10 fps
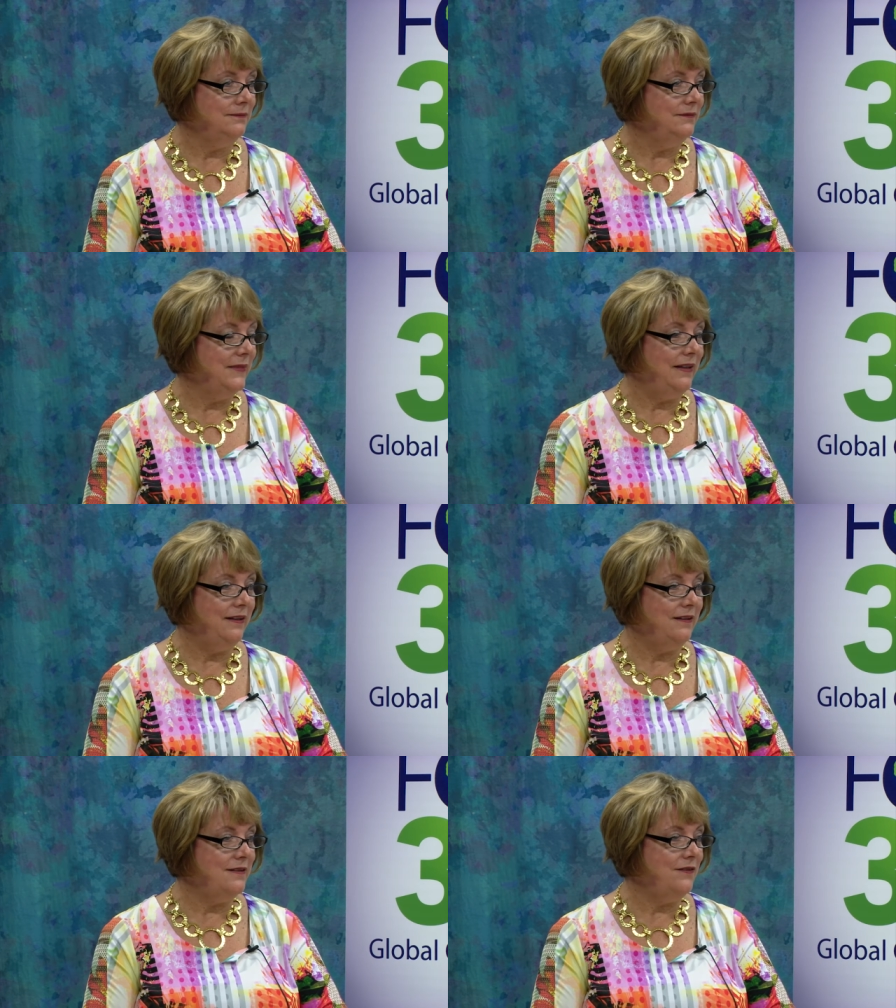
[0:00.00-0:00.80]

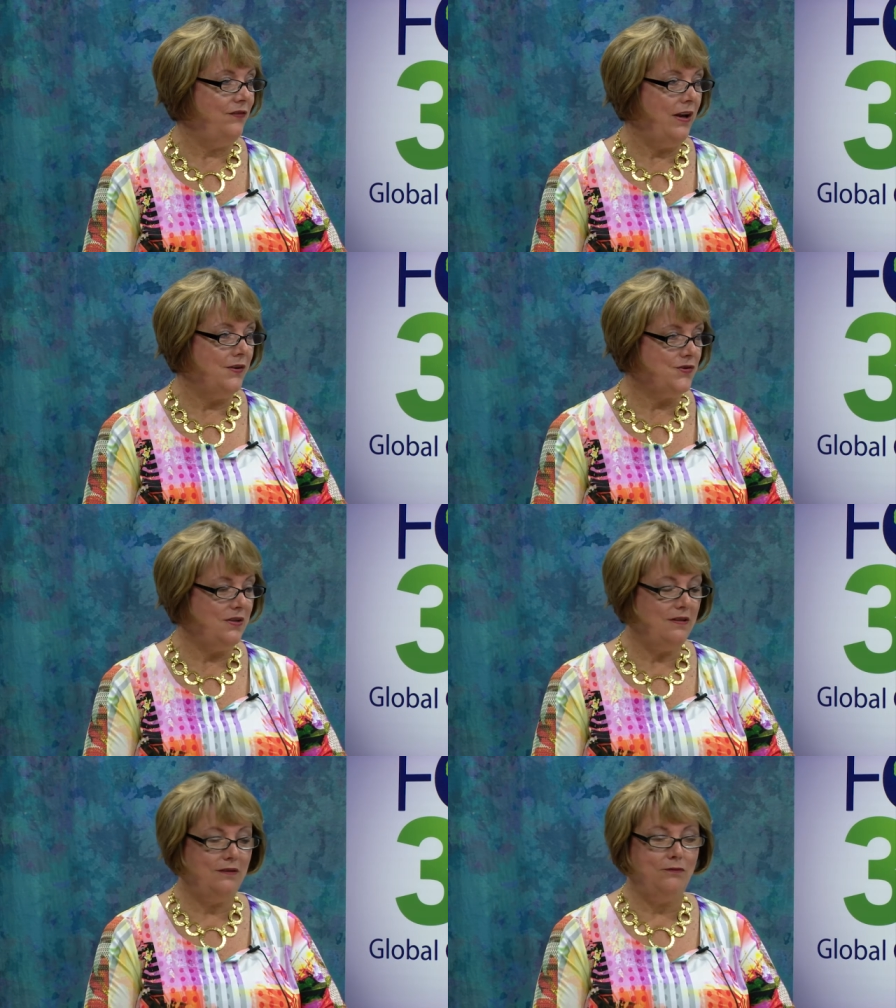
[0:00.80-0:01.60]
and fashion,
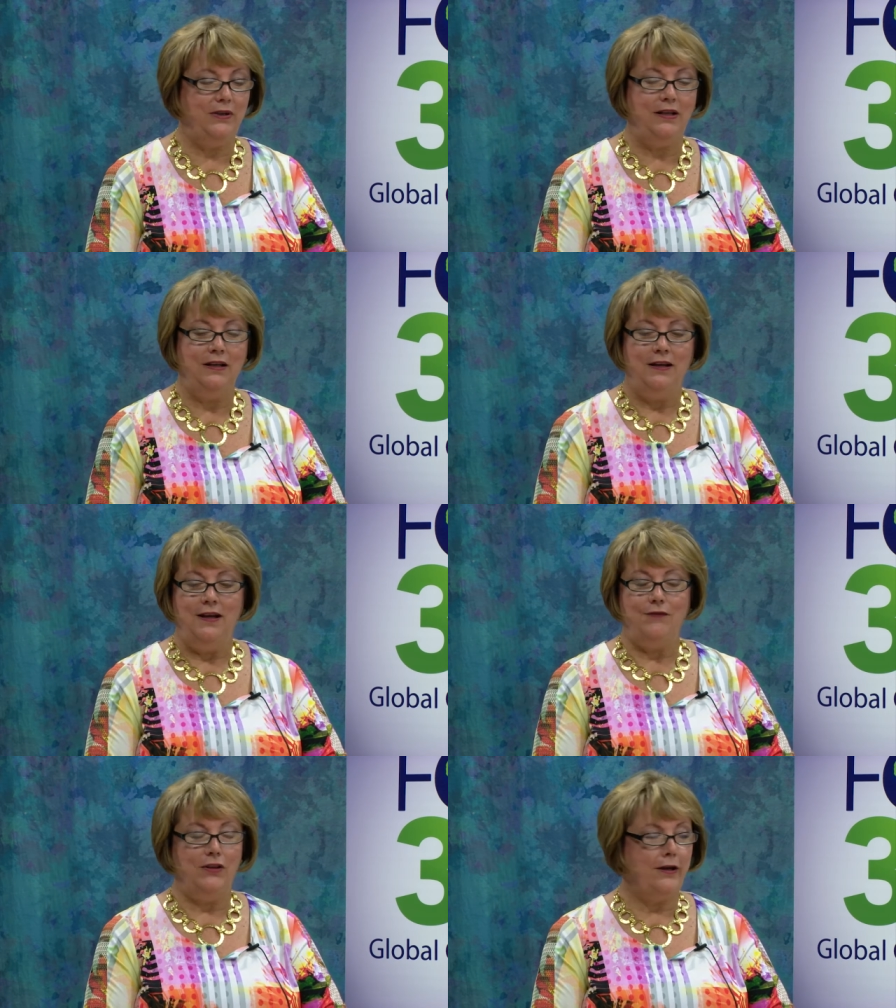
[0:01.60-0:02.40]
and we
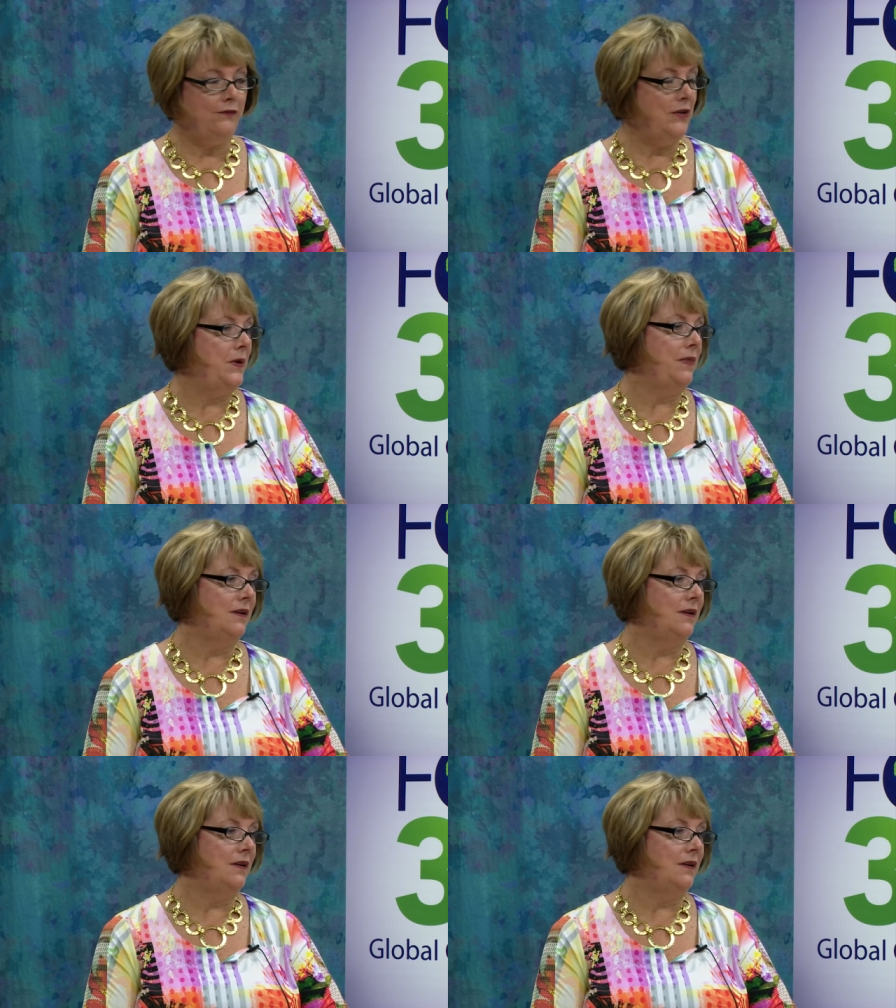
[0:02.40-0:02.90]
have a lot of fun with